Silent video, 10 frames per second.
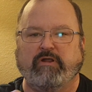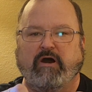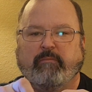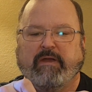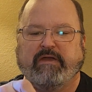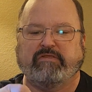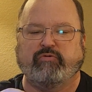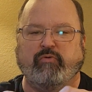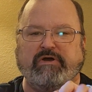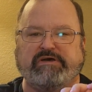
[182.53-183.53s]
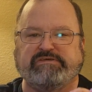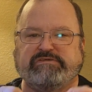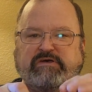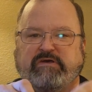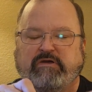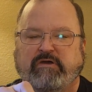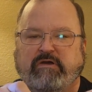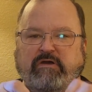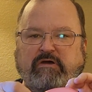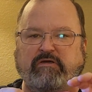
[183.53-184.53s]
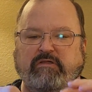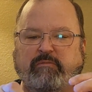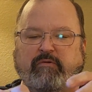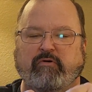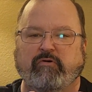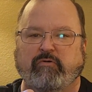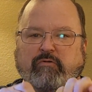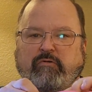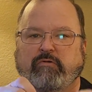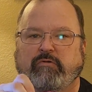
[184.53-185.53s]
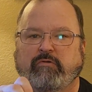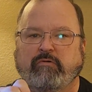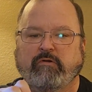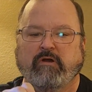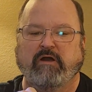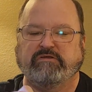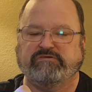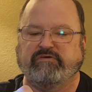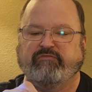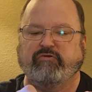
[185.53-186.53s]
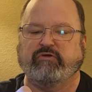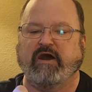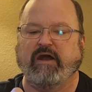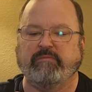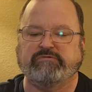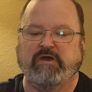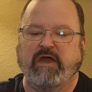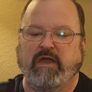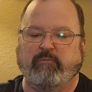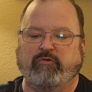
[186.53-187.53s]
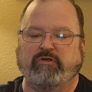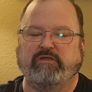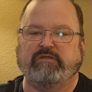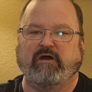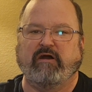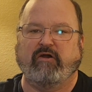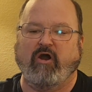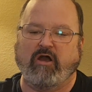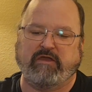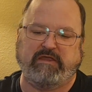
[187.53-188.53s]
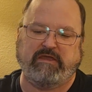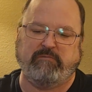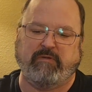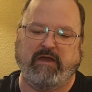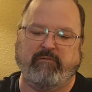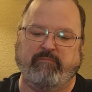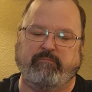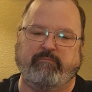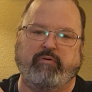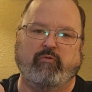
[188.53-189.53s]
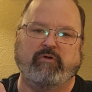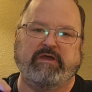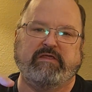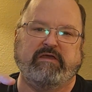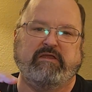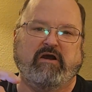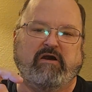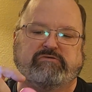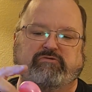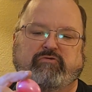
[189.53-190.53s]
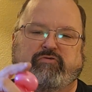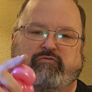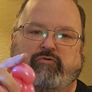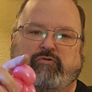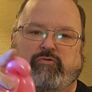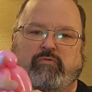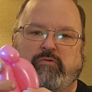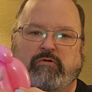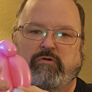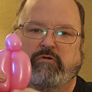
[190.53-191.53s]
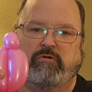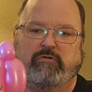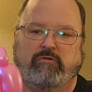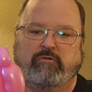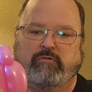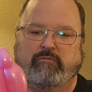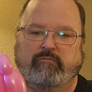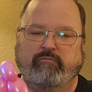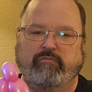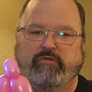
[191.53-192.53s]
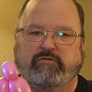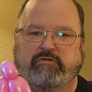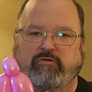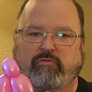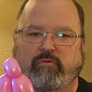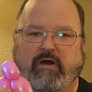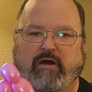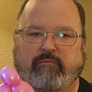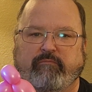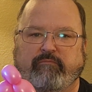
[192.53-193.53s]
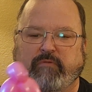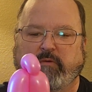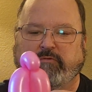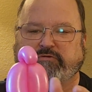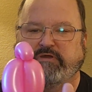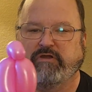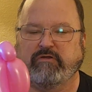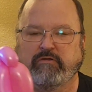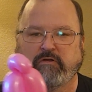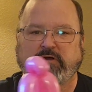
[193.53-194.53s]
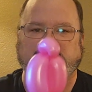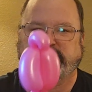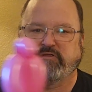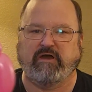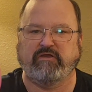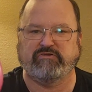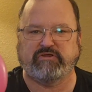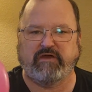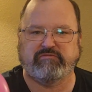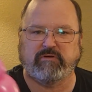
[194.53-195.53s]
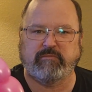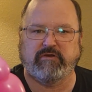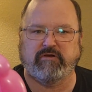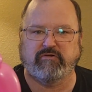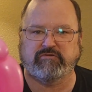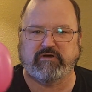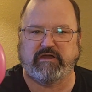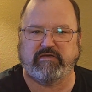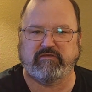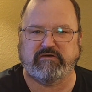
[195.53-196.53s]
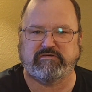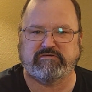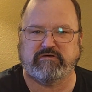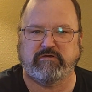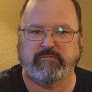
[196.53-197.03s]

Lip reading: it up and twist the balloon just a few times. And we're going to lock it in by pulling the nozzle through the 2 bubbles here. So now you should have something that looks like this.